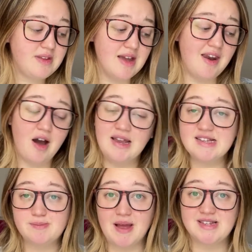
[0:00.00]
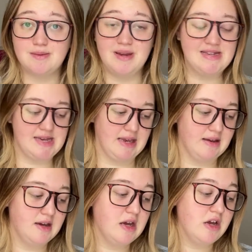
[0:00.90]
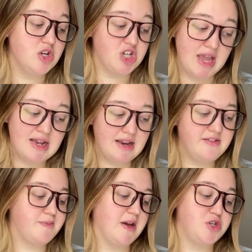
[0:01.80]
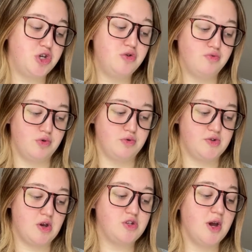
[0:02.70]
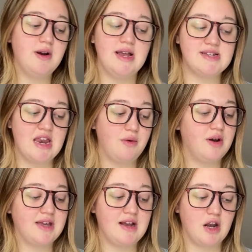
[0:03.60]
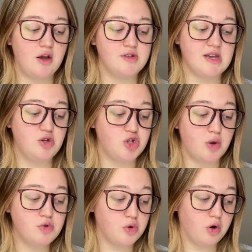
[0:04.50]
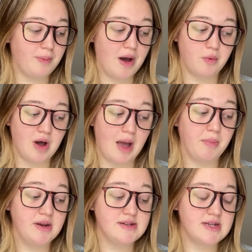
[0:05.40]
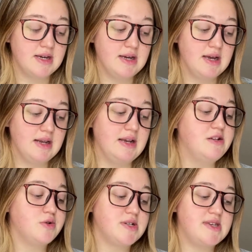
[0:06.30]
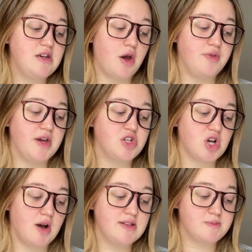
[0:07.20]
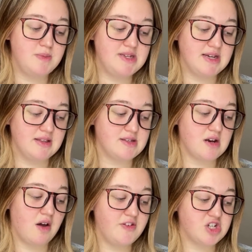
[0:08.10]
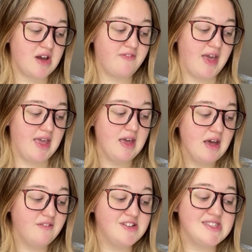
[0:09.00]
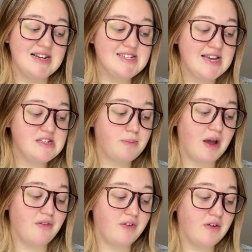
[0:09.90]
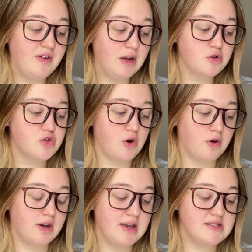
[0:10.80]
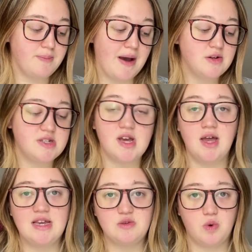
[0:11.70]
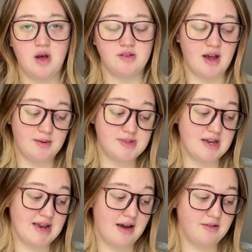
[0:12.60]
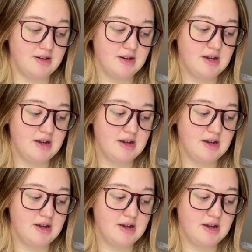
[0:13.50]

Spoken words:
An unexpected meeting. Jake lives by two rules. Don't let anyone get close and don't talk about what happened. Little does he know that a chance meeting at the Starfish Cafe, facilitated by a fluffy lost dog, is about to turn his world upside down.